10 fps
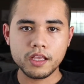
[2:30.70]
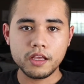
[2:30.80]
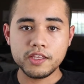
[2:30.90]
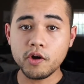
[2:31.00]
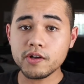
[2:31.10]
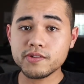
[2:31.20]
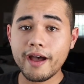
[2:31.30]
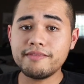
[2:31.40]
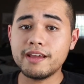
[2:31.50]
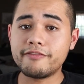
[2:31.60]
You also have
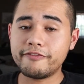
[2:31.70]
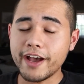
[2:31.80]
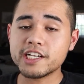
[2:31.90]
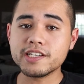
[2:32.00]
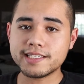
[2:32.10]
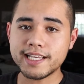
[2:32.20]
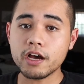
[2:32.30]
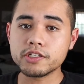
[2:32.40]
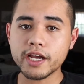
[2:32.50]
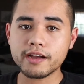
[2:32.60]
the infectious
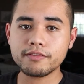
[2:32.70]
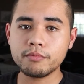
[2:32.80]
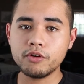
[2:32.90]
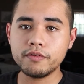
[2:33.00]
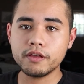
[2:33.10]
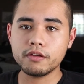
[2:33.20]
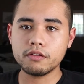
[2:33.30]
soundtrack of the movie.